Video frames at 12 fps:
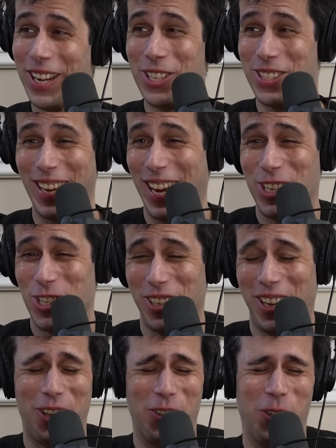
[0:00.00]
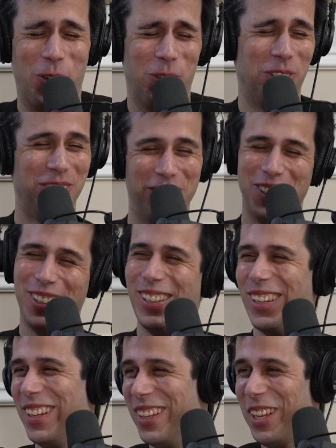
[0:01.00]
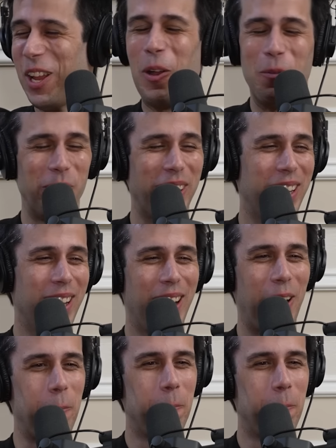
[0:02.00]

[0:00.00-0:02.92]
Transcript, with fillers: connotation. I don't know. But yeah.